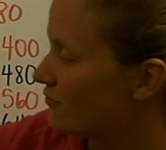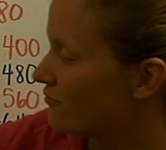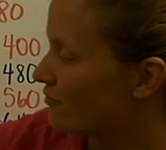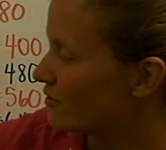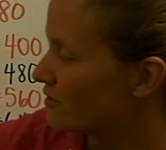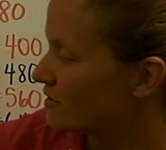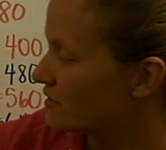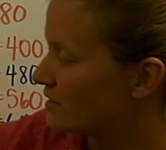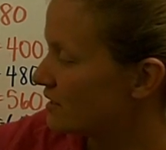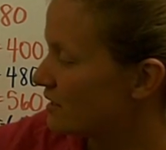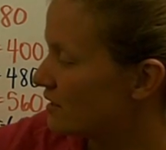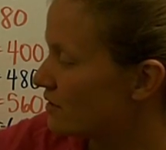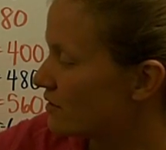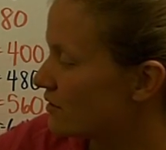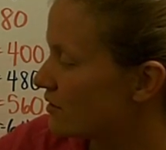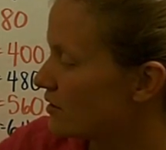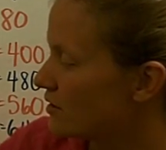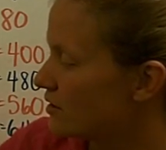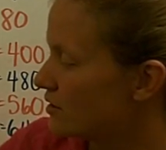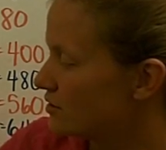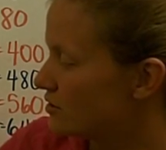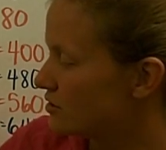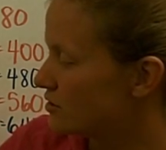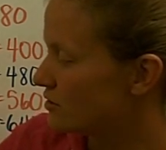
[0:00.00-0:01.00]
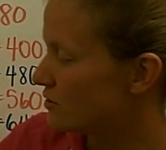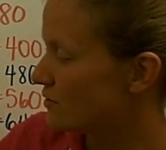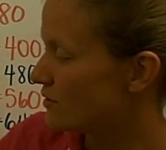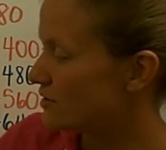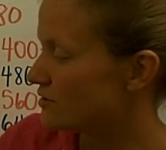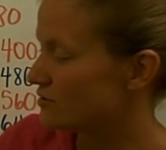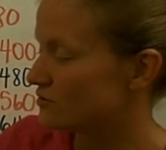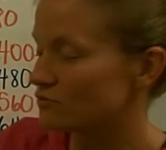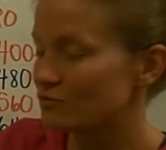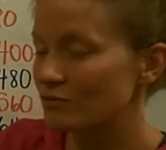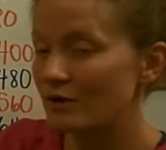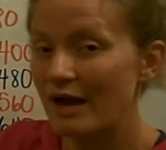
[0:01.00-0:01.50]
the first thing you're going to do
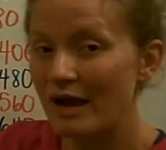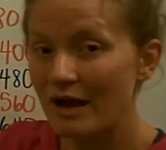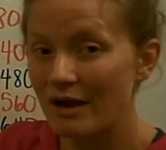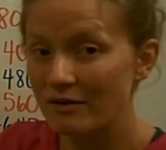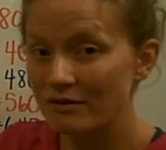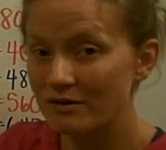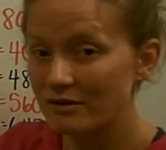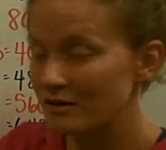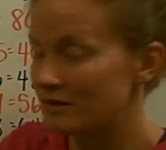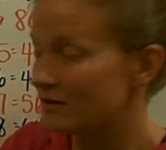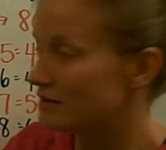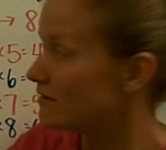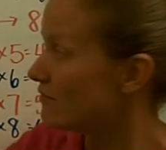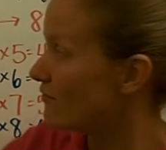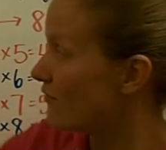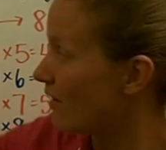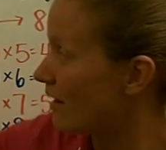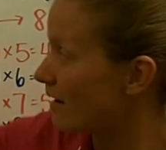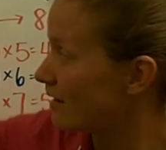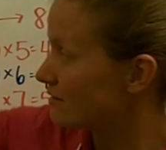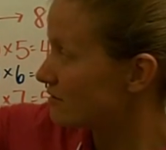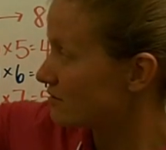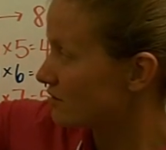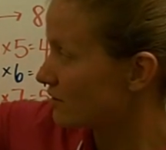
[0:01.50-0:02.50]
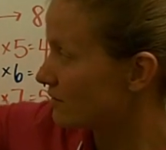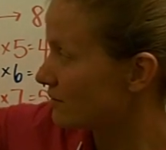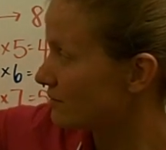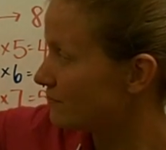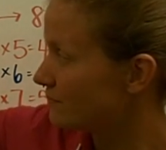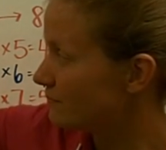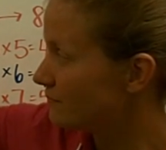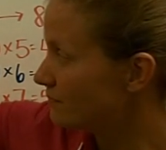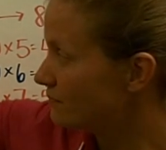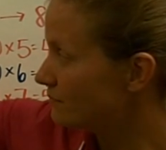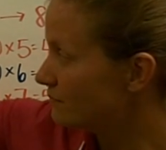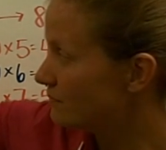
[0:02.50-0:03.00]
is round the divisor
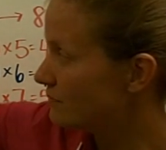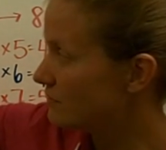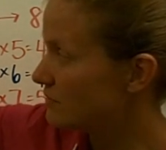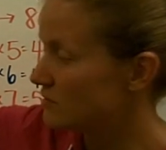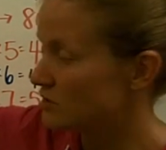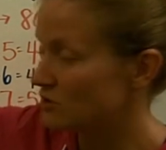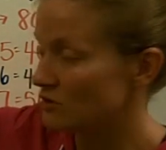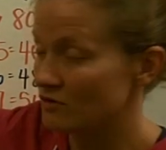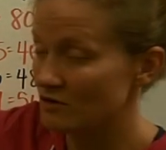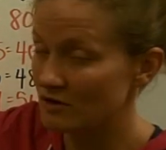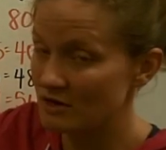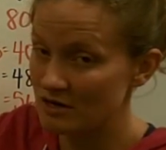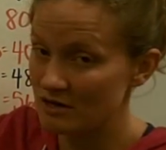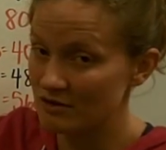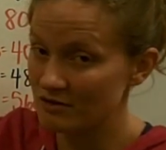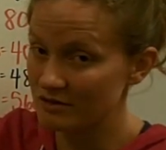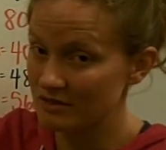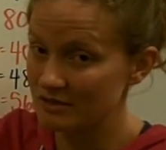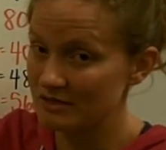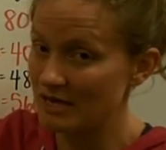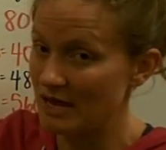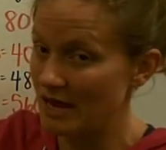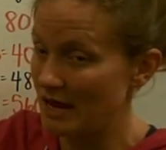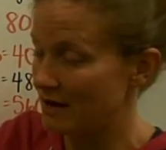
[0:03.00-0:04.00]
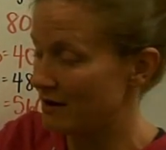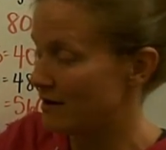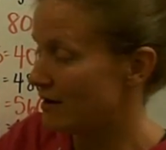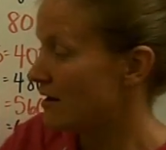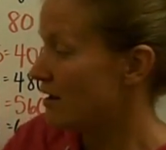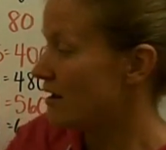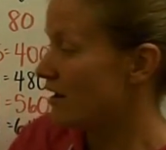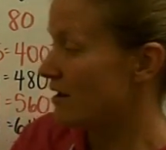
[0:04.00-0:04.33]
to the nearest 10